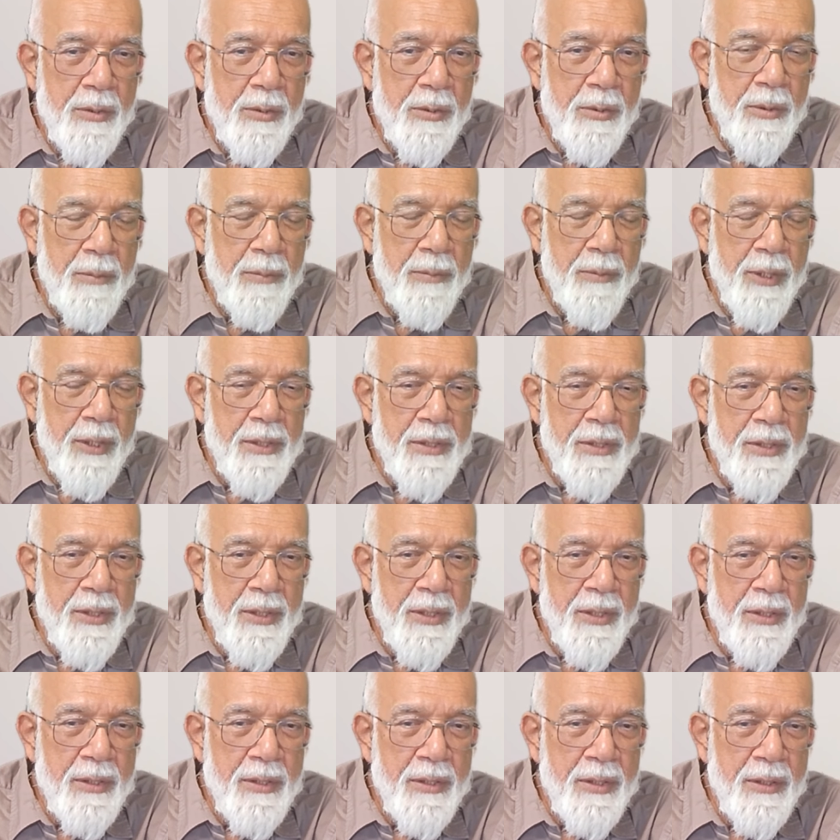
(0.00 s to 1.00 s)
to the
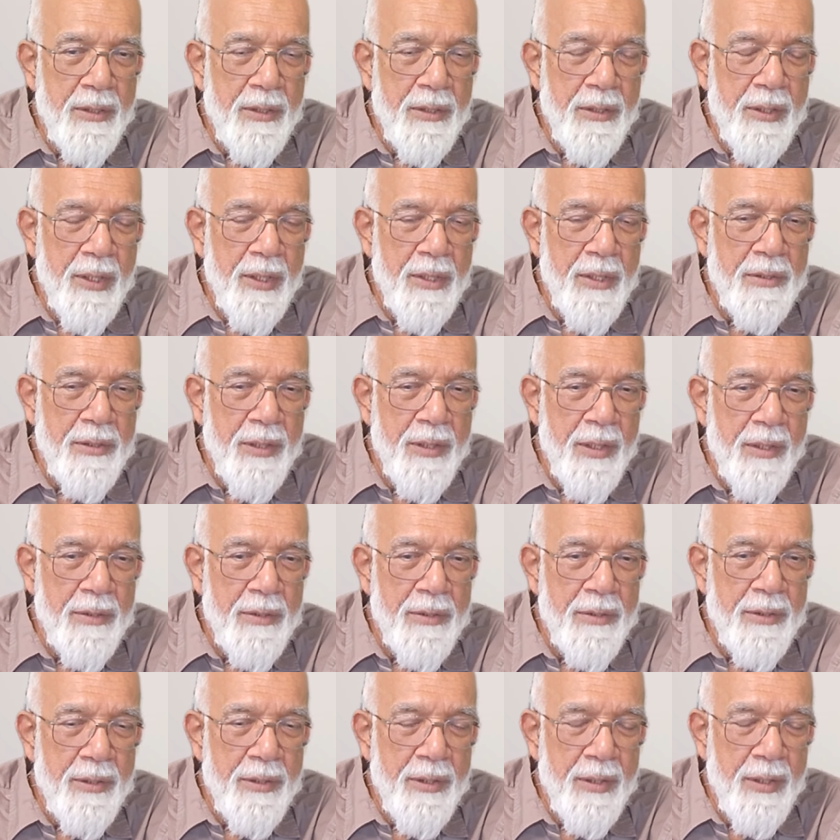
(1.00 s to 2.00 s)
basics and the
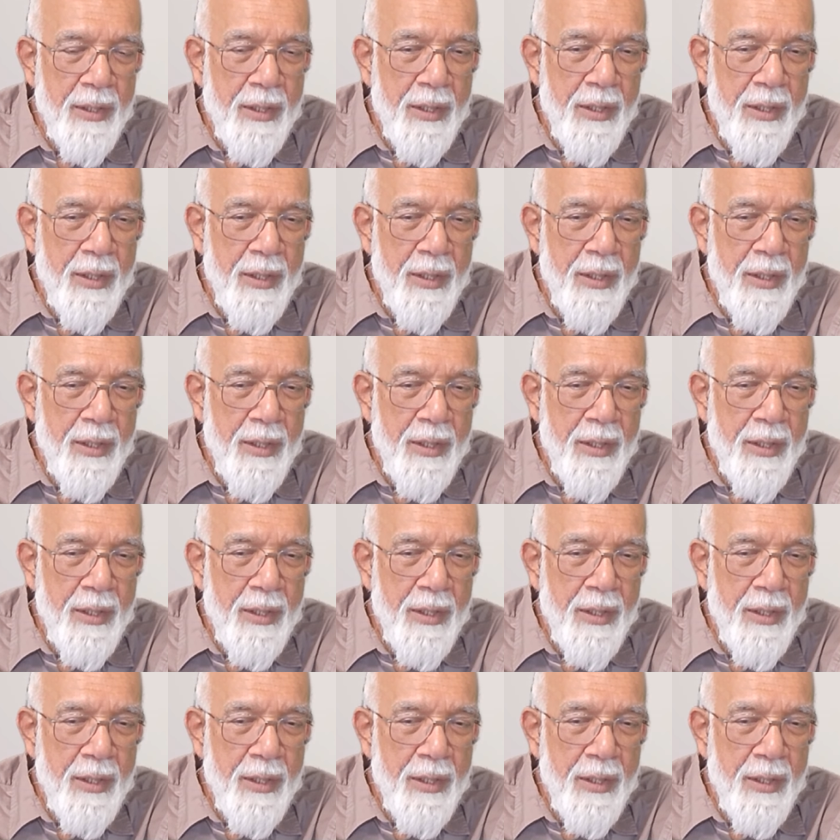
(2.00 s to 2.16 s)
reasons,